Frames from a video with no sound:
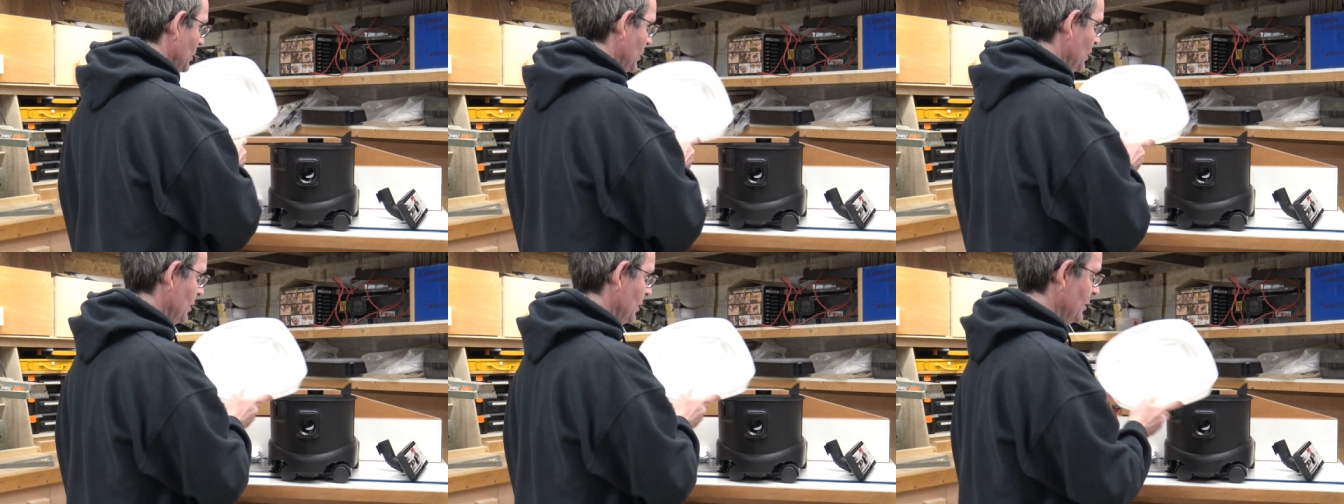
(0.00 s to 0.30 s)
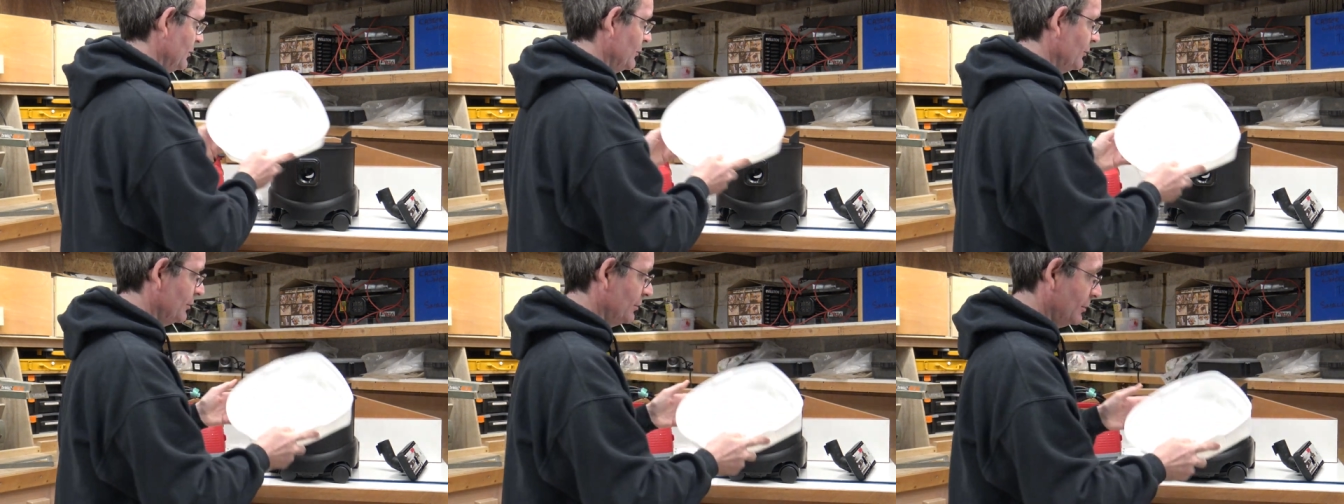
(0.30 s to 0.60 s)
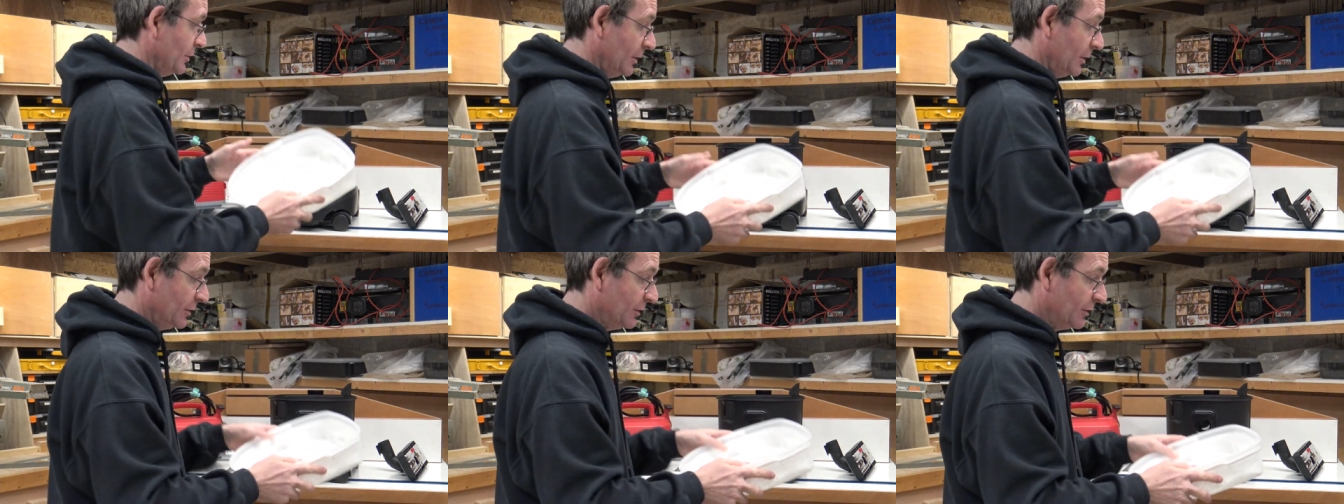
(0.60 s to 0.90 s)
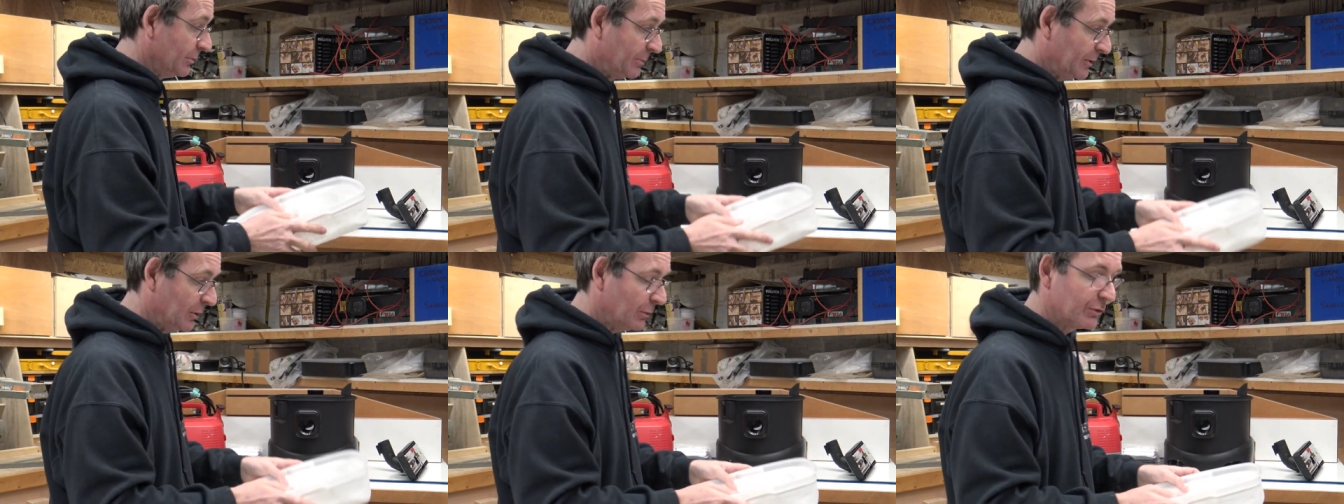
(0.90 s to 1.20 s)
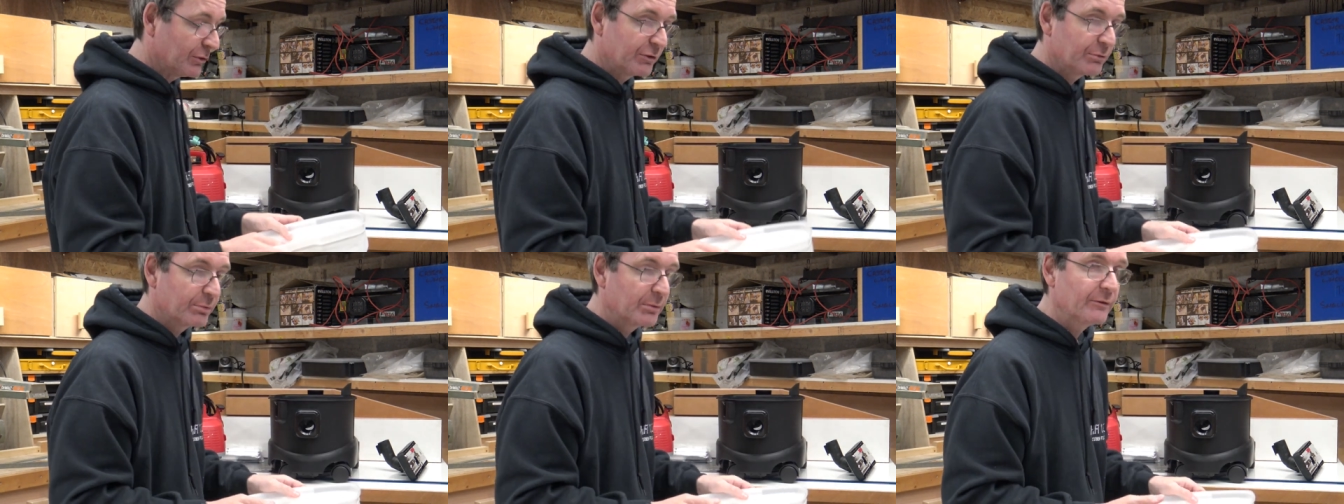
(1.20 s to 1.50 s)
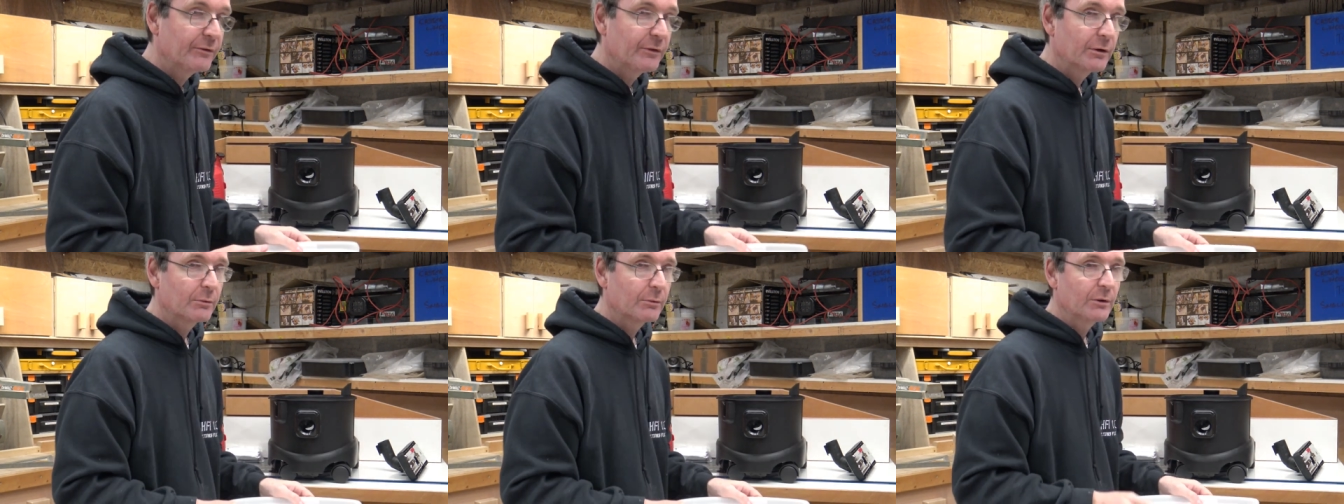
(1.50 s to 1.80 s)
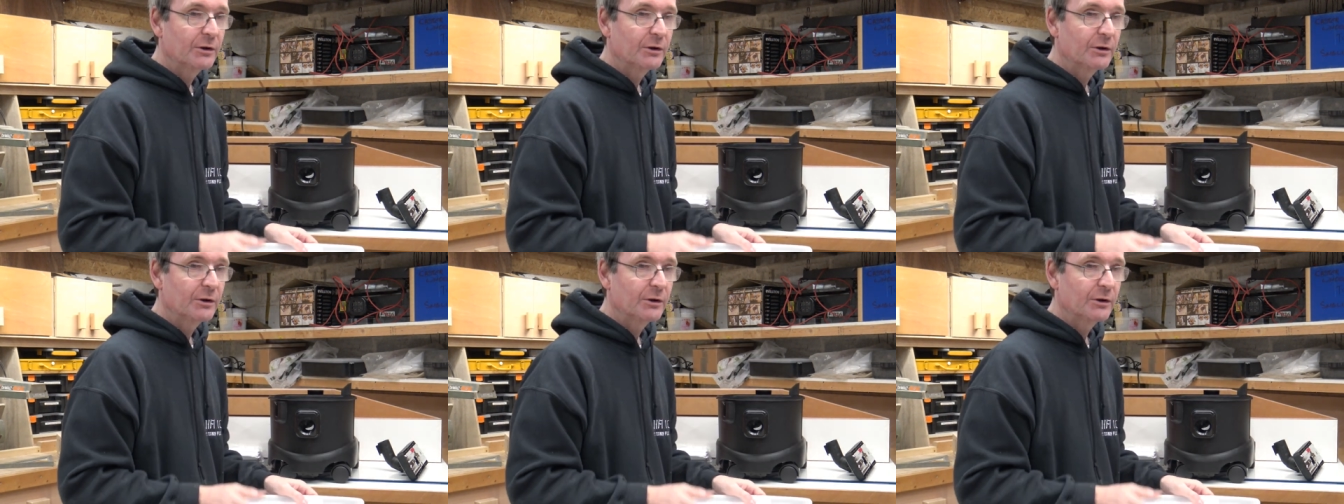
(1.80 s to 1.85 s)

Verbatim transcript: And, and to be honest with you,